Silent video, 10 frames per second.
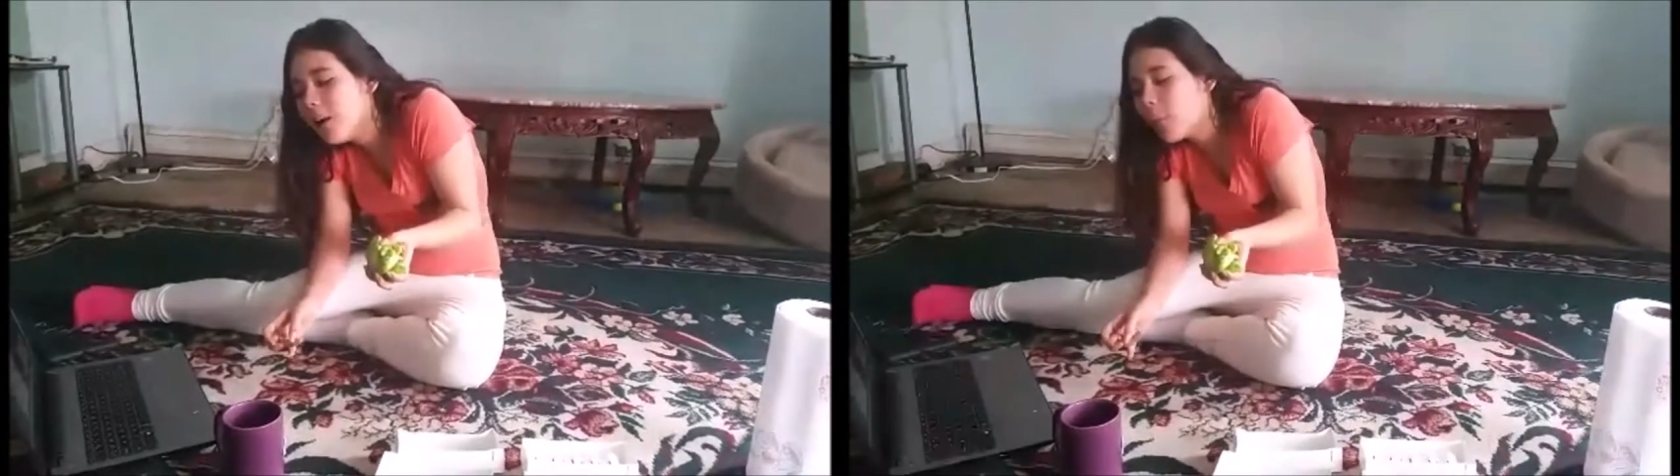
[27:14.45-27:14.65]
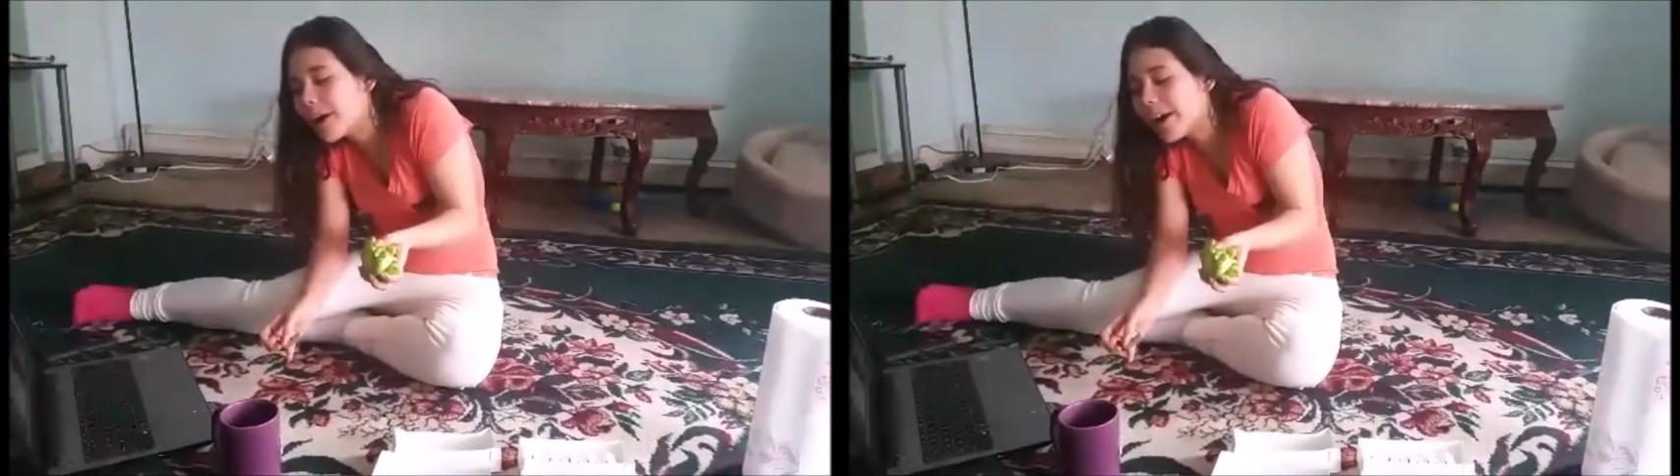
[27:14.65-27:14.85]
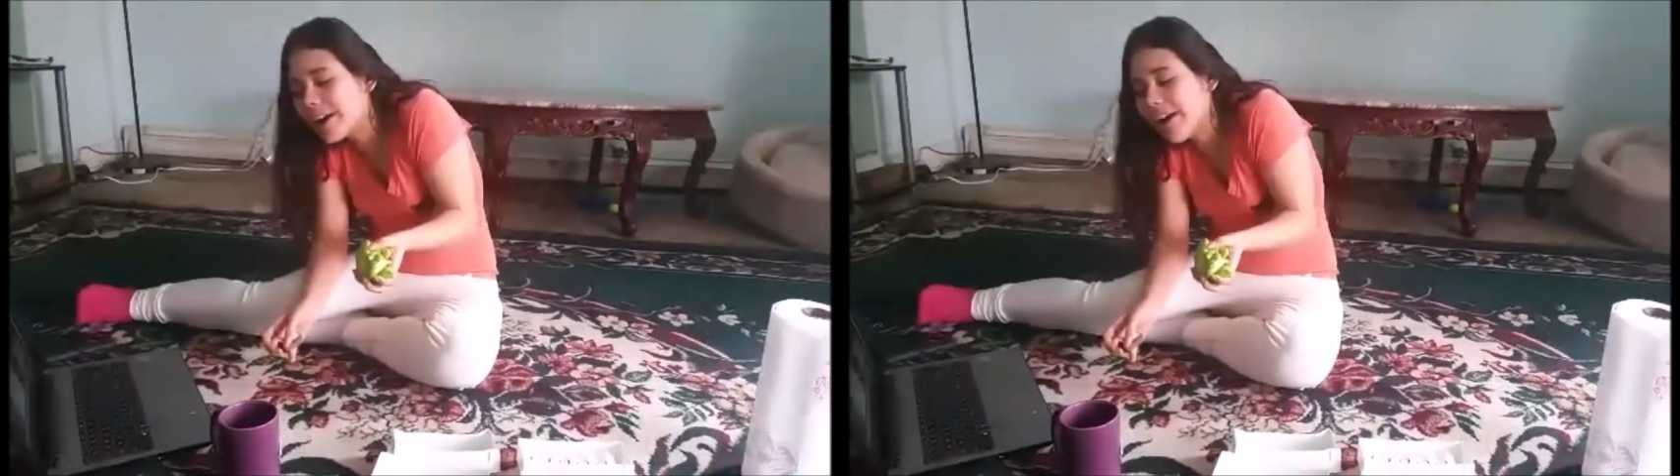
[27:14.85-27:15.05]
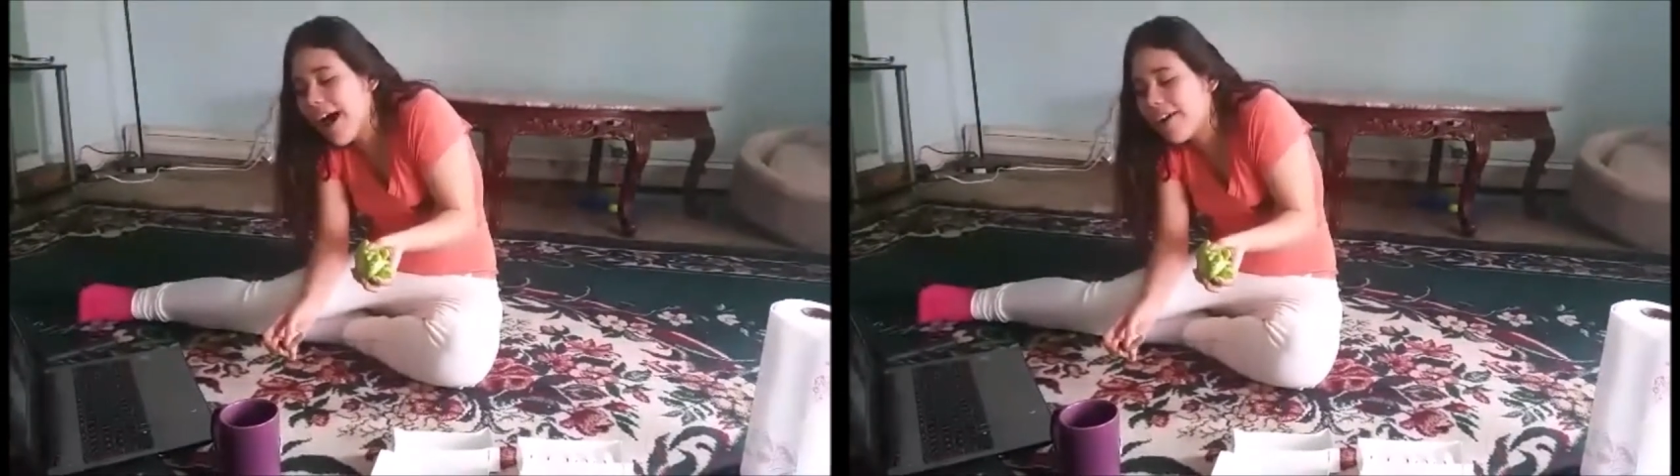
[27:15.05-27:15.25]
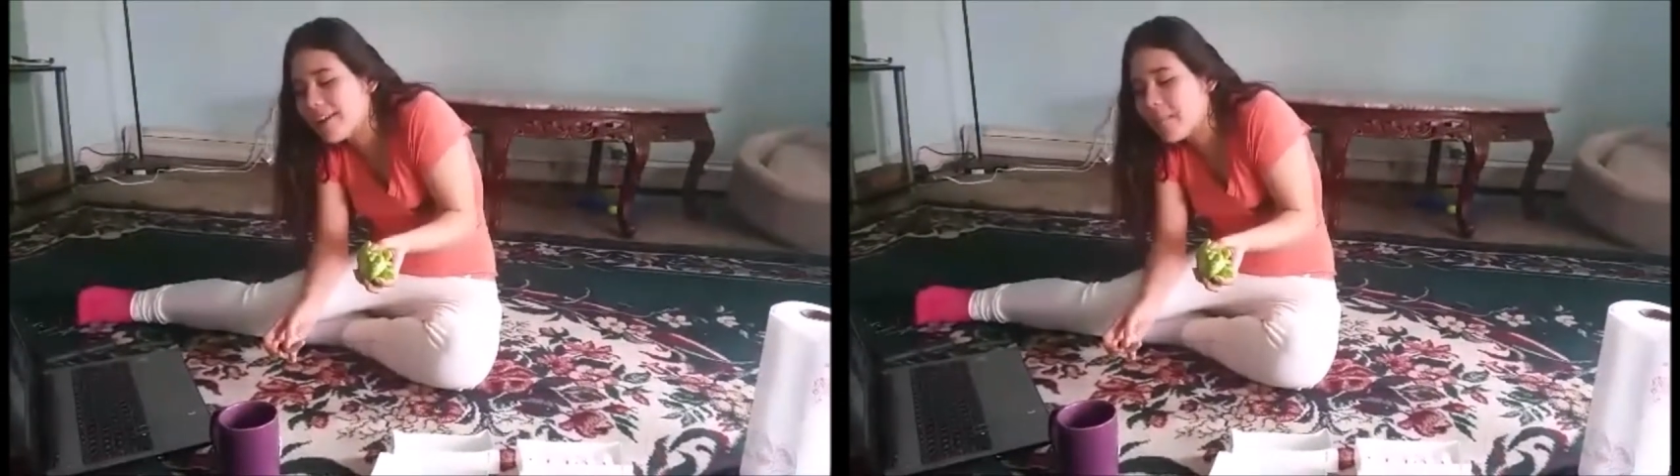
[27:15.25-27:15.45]
wear a
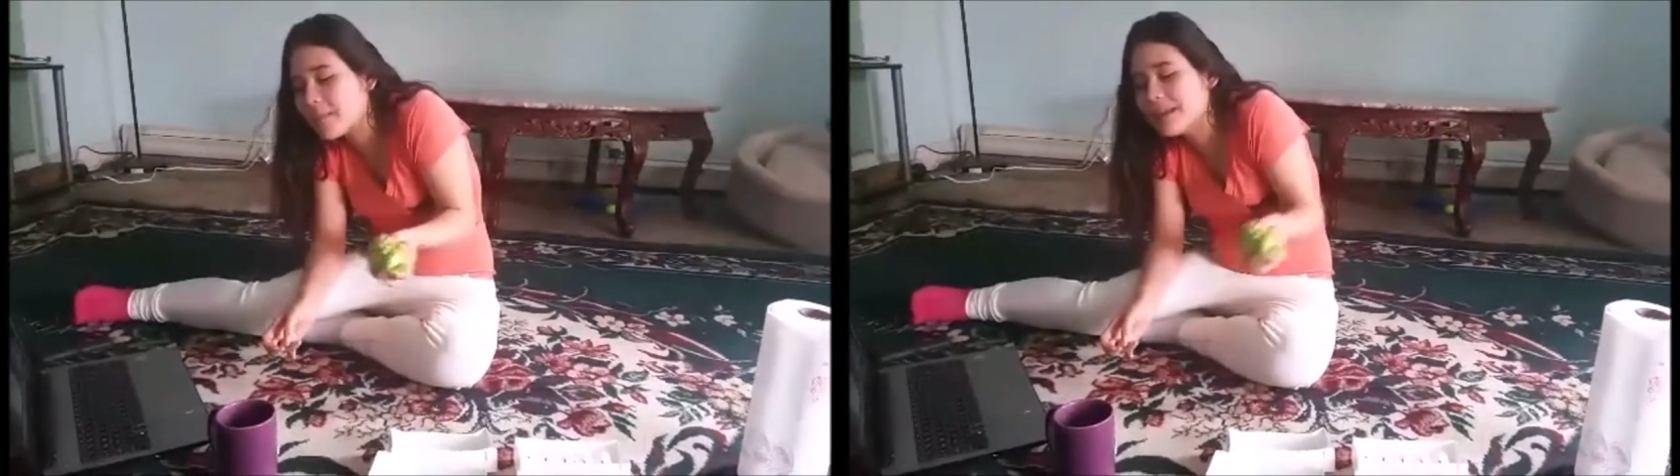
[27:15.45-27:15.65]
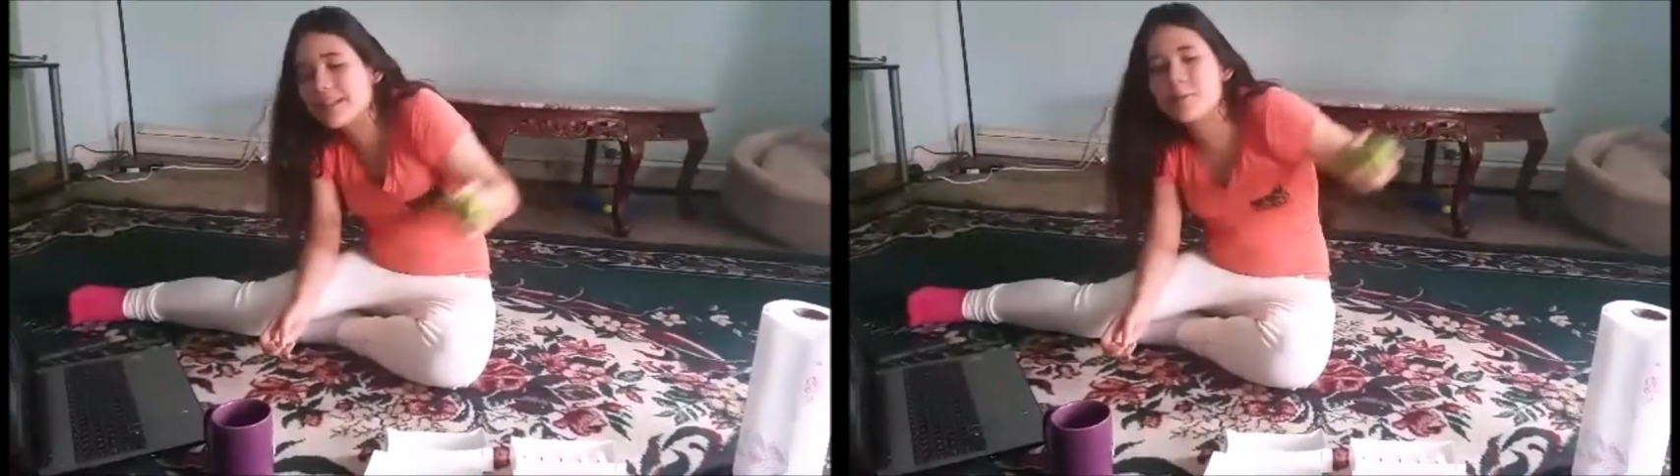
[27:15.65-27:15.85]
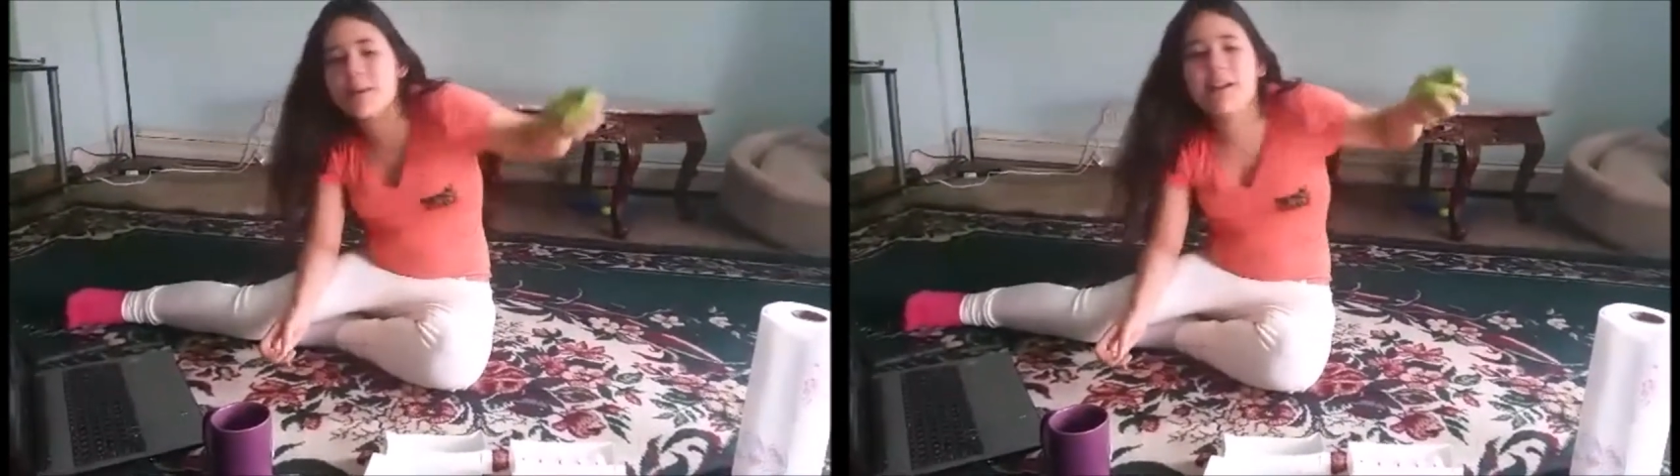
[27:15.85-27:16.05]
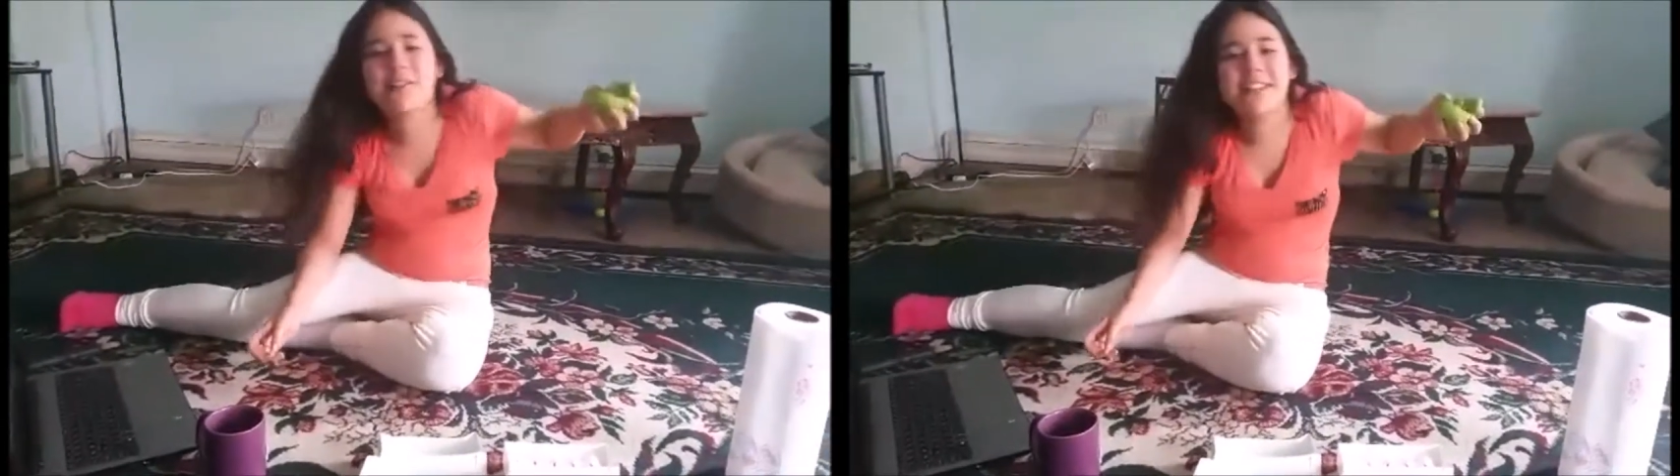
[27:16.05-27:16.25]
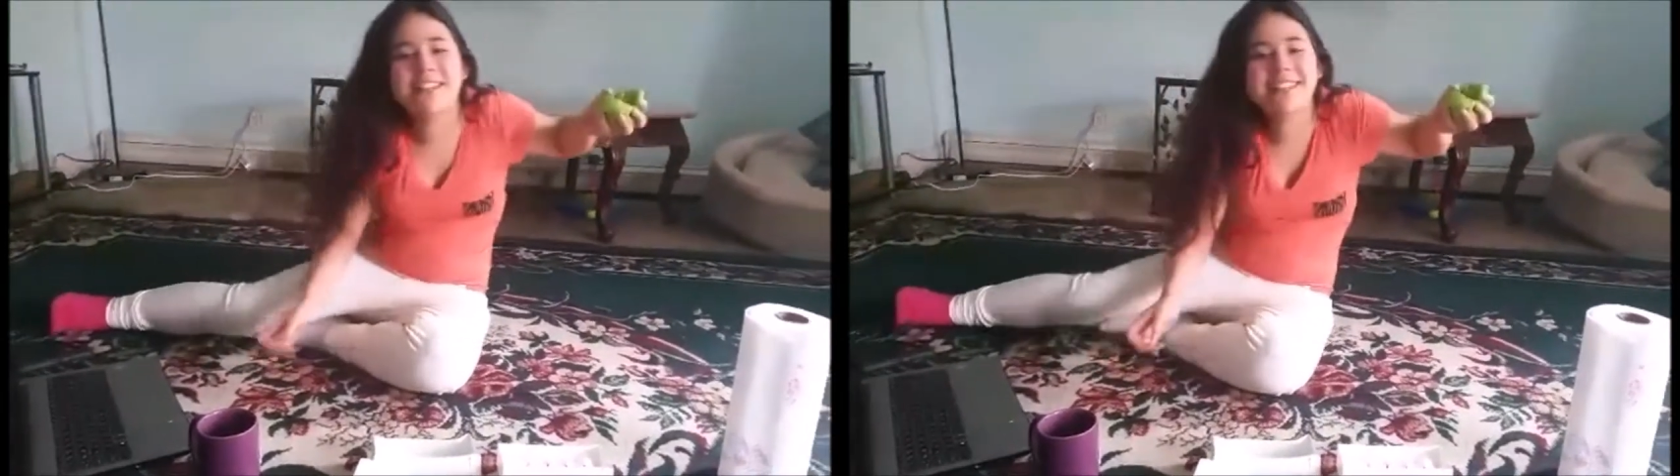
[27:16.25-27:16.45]
crown, and be sweet
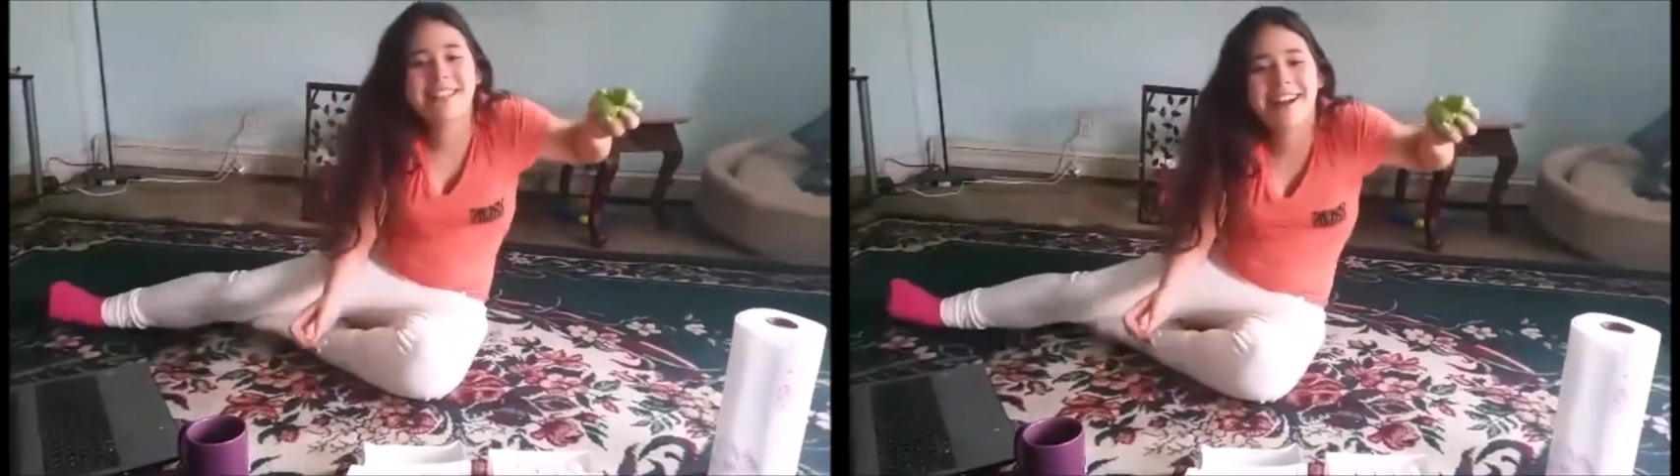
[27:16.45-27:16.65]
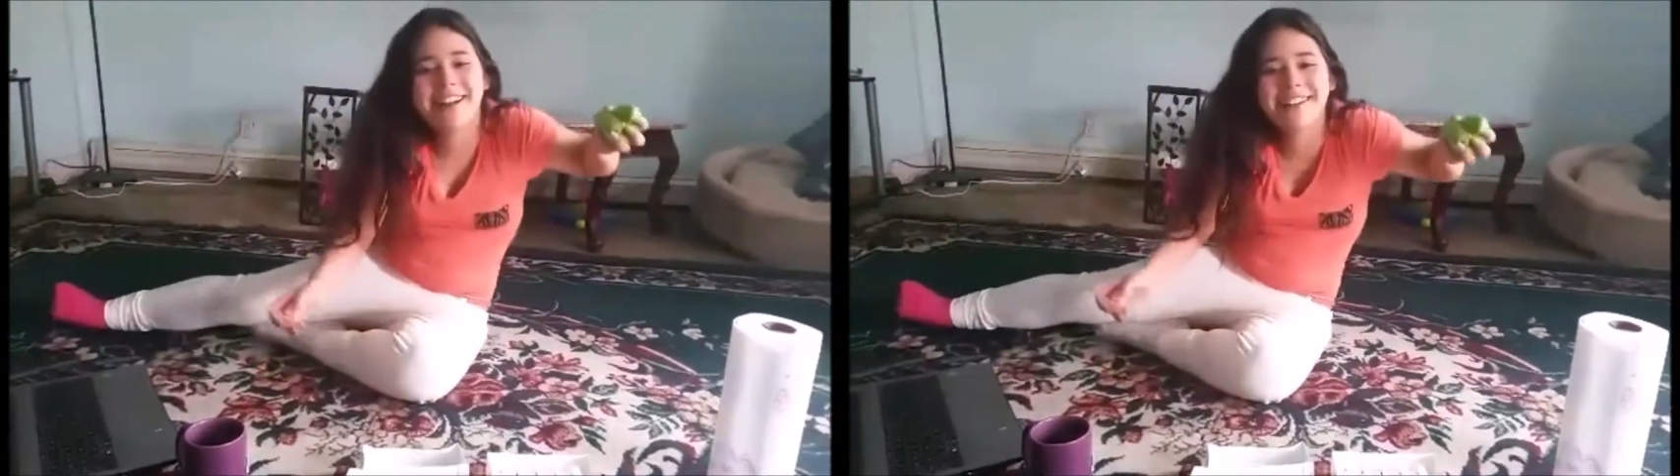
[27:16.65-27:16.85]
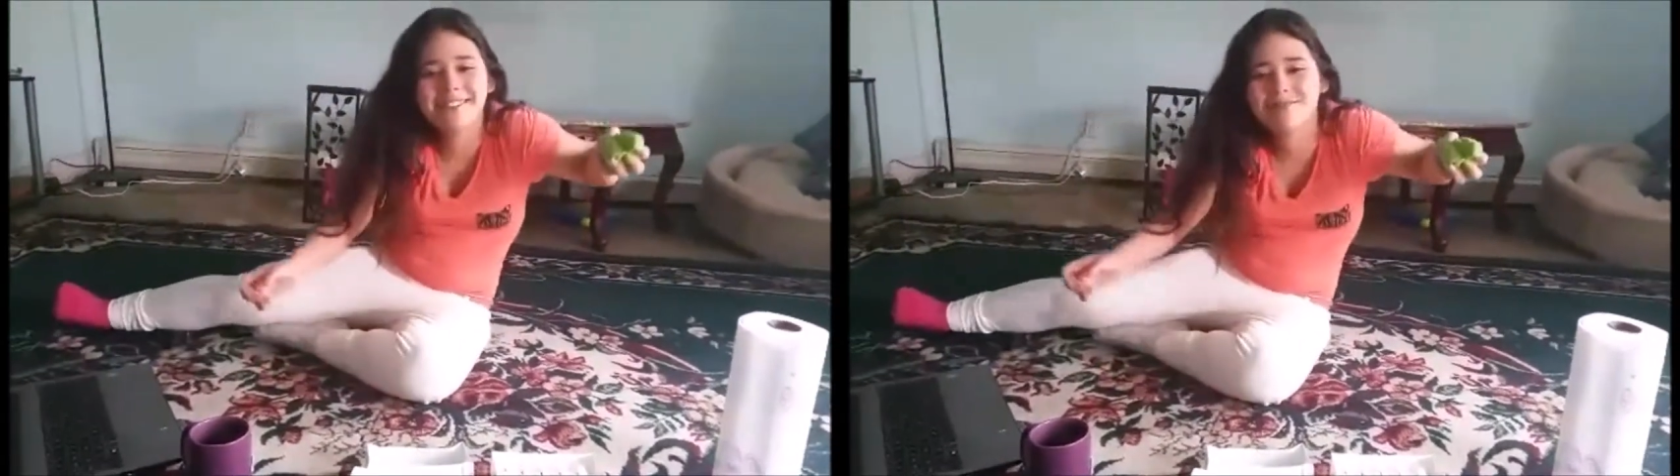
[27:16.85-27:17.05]
on the inside.